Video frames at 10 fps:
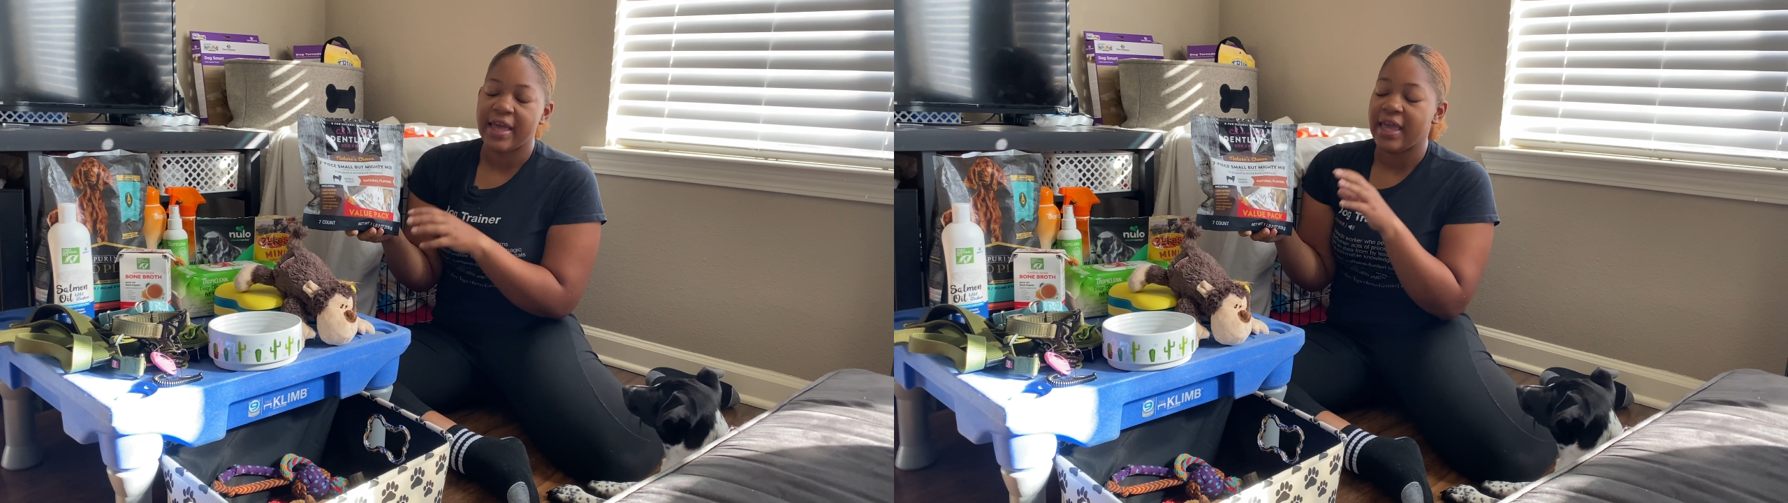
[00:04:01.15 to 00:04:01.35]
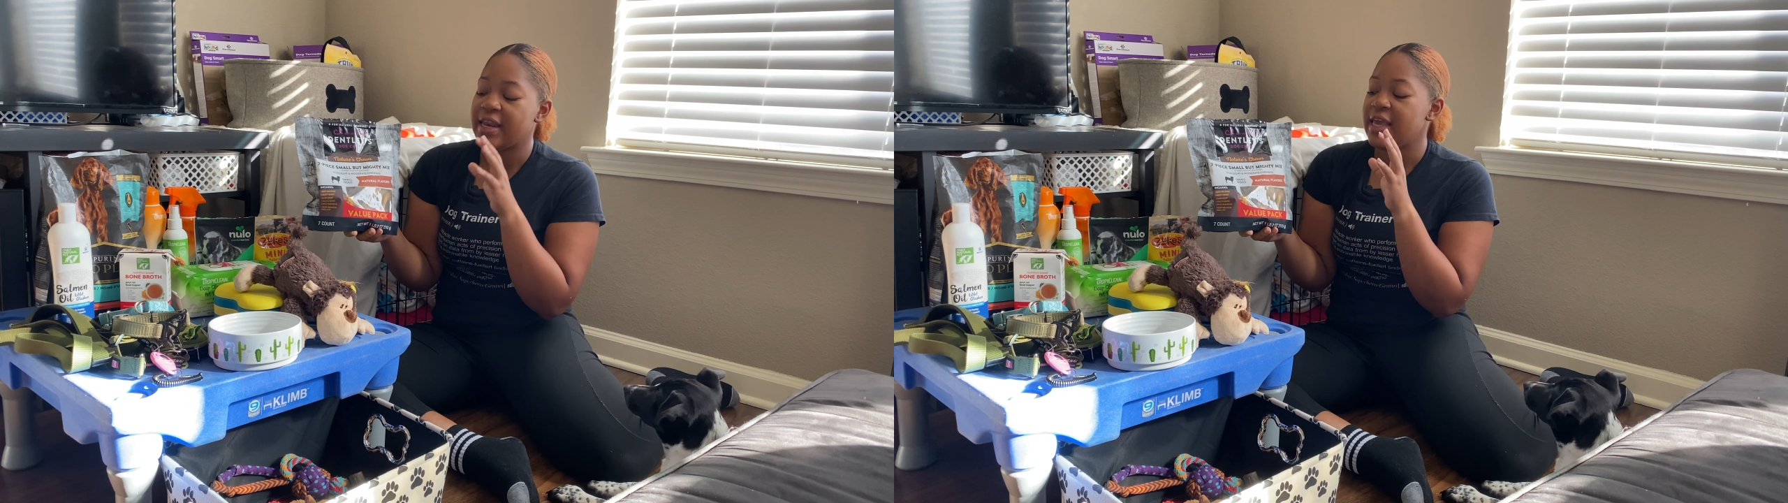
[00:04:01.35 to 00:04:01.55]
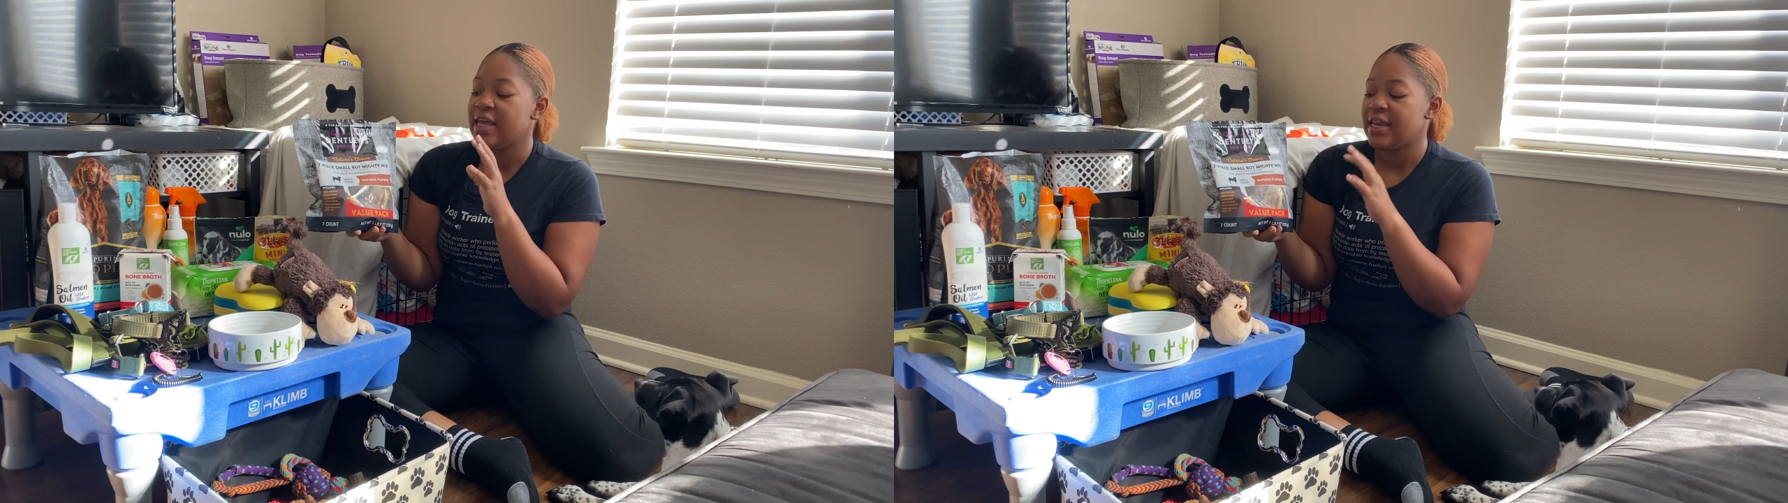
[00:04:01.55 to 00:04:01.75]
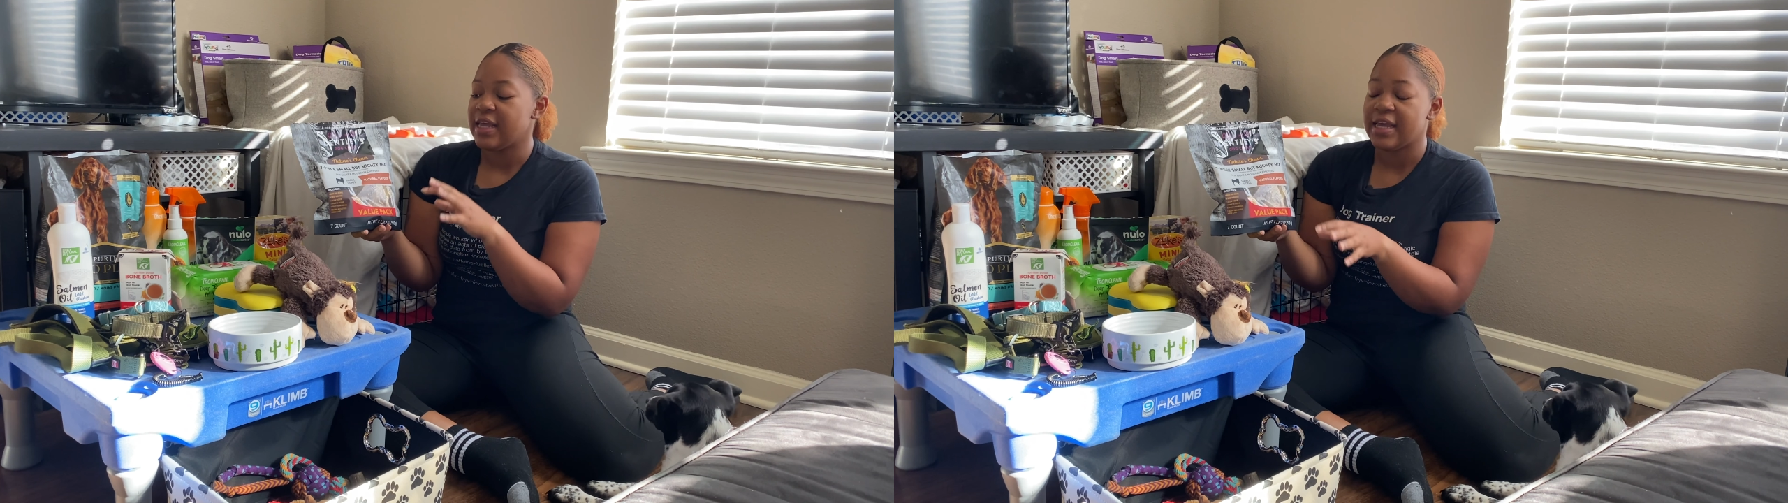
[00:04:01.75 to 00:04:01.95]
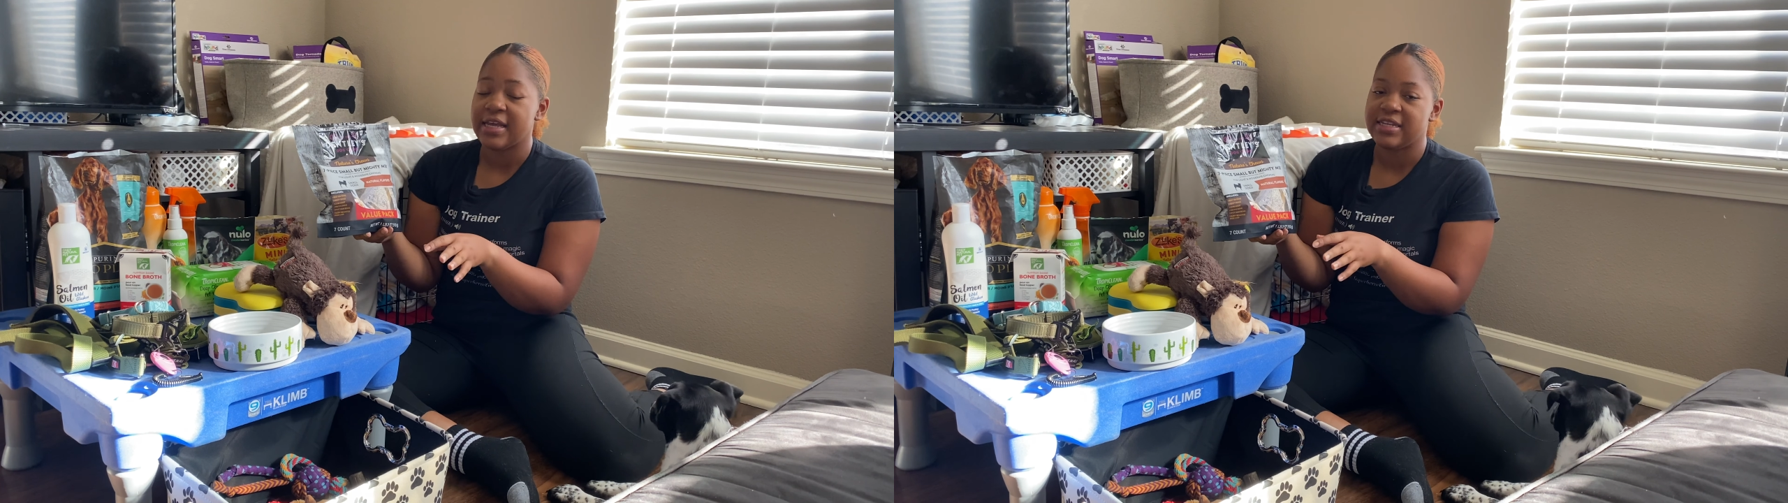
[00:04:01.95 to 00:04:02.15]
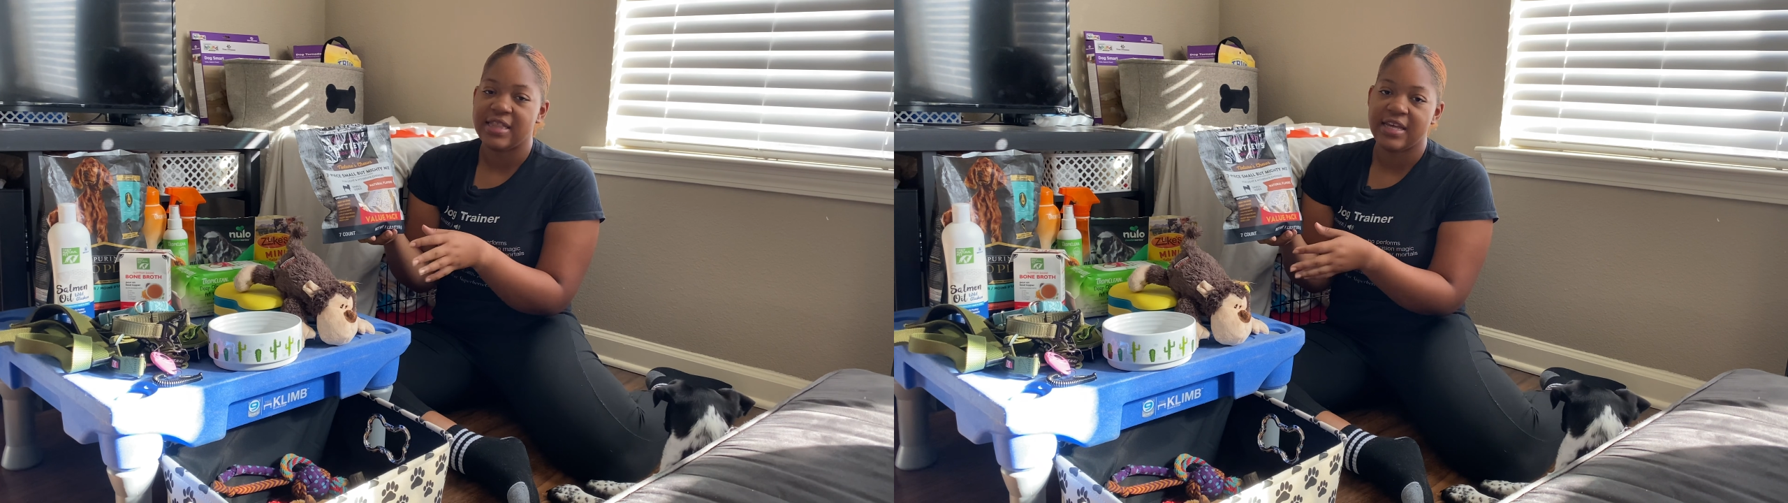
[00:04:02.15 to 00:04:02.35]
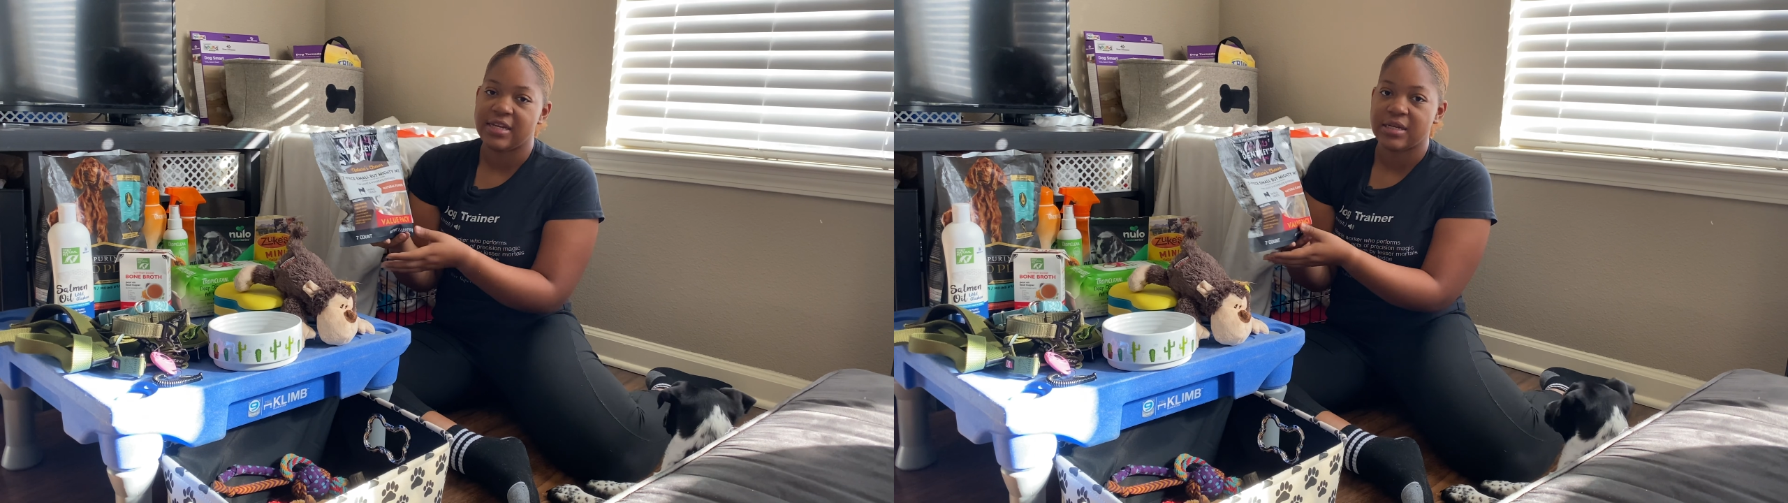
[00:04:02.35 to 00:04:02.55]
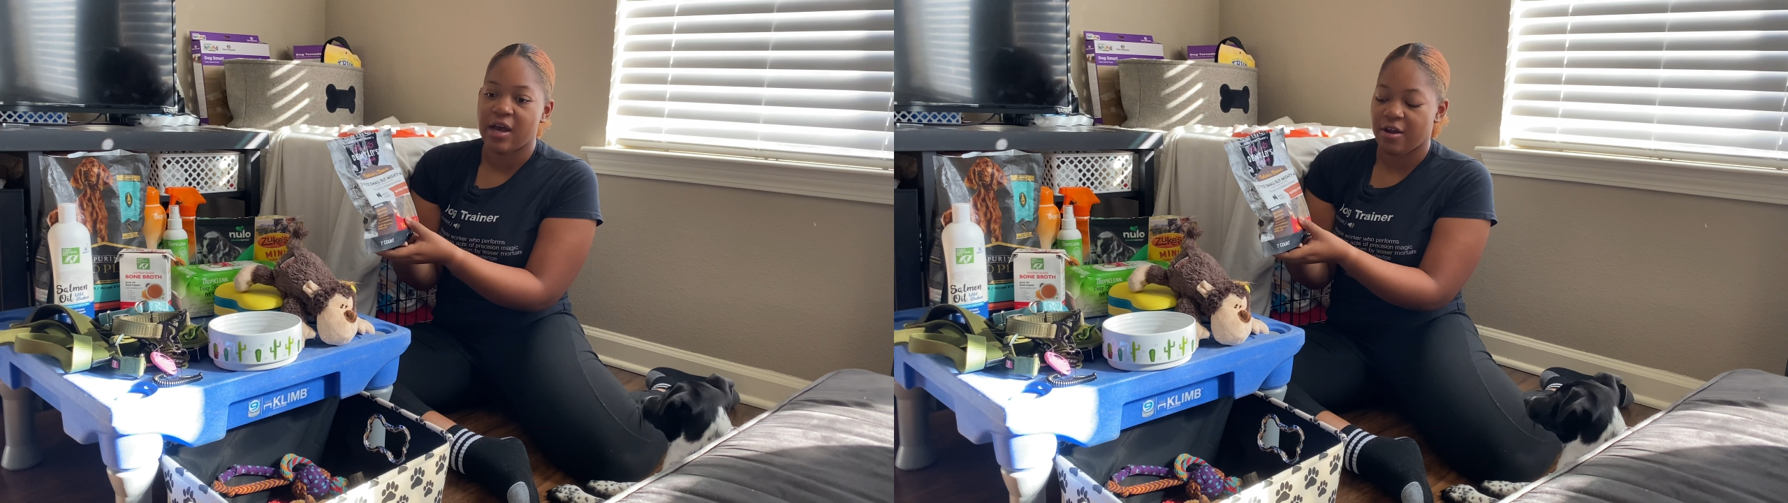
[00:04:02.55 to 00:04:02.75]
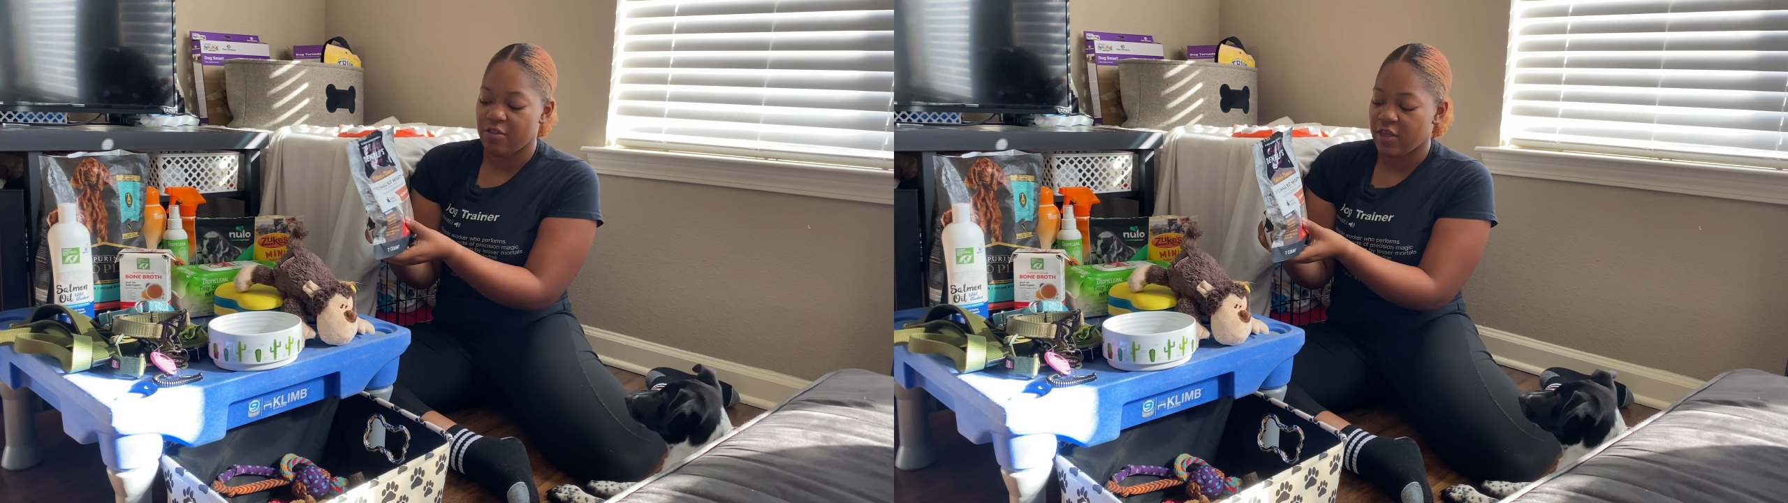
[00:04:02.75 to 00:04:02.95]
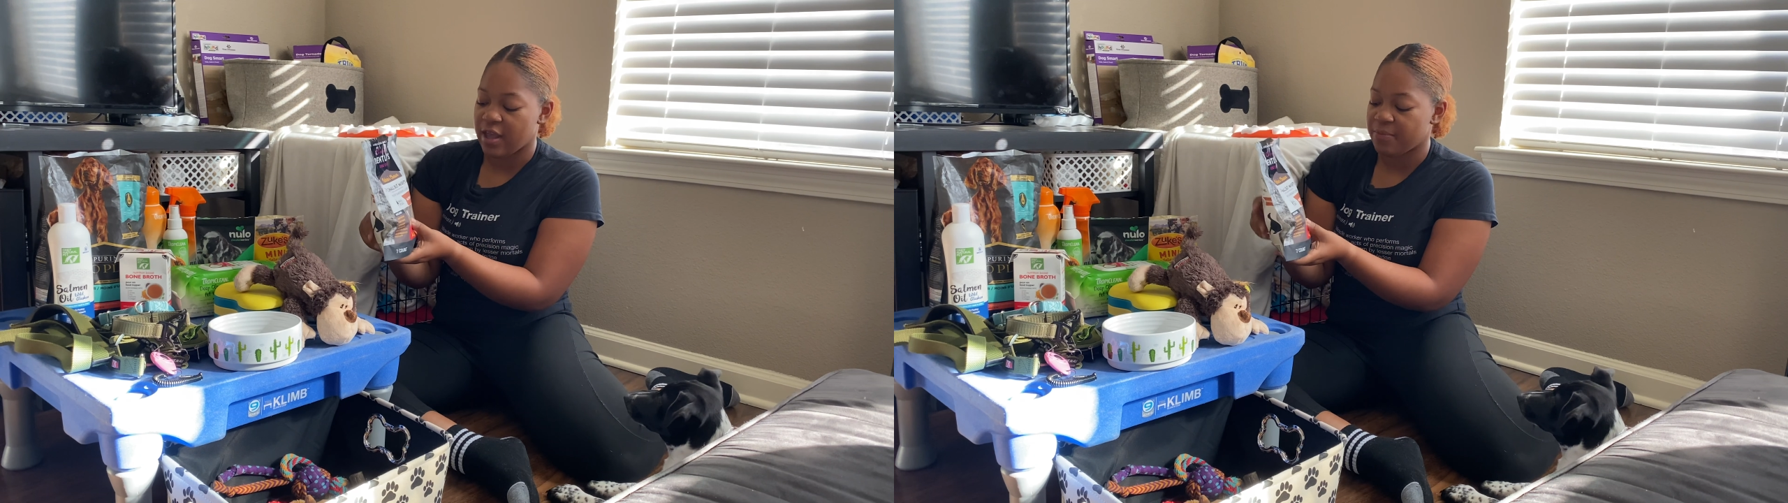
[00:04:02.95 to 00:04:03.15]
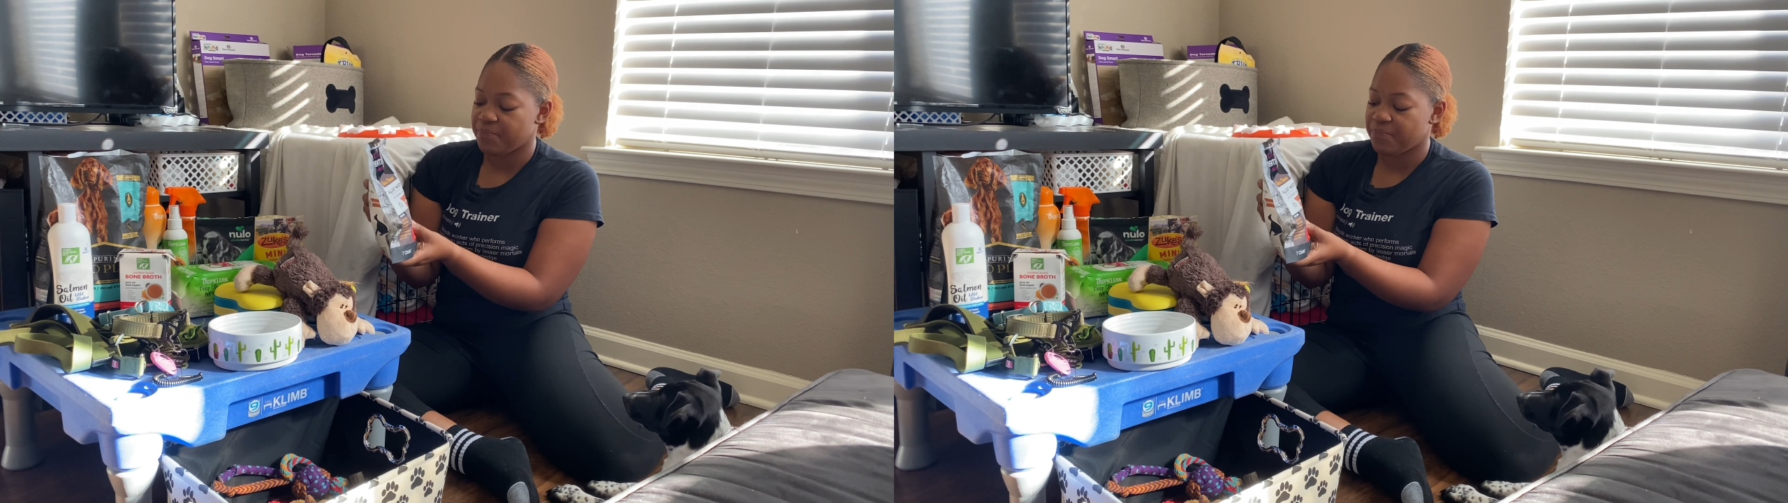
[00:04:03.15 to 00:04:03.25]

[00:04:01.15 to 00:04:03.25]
And he can eat the entire thing.